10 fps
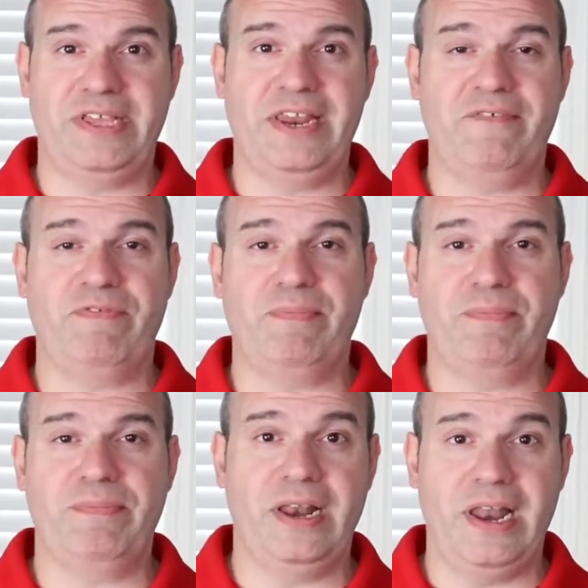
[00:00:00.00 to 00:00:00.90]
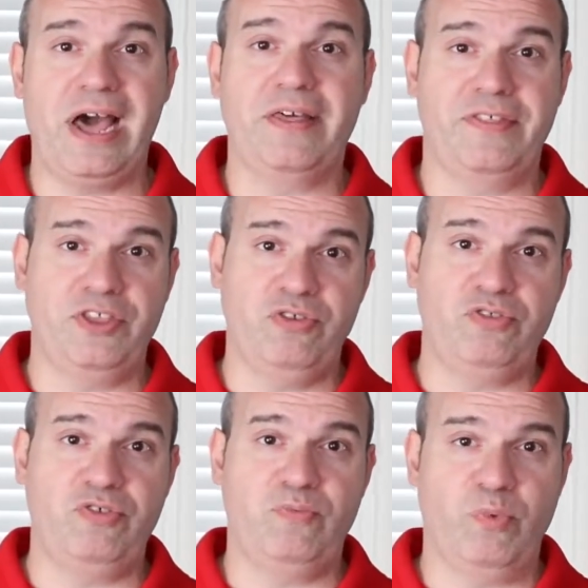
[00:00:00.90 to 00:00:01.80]
getting from a lot of the
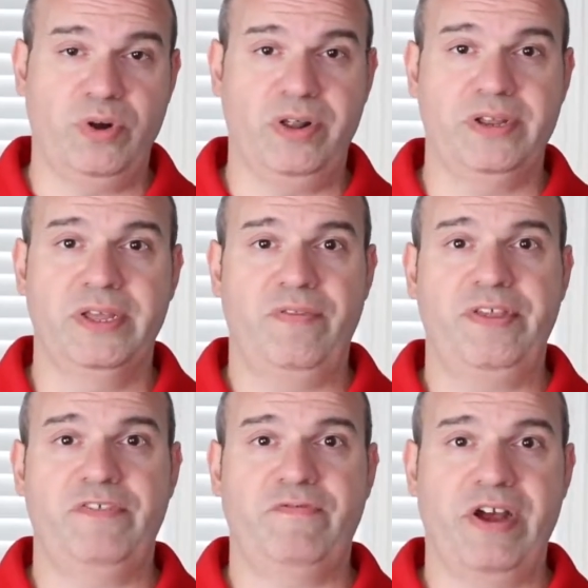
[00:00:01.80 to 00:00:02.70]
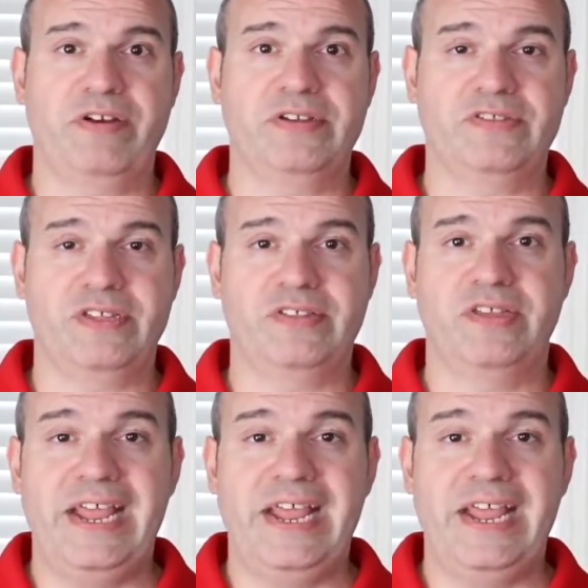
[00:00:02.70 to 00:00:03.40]
YouTube world on these fragrances,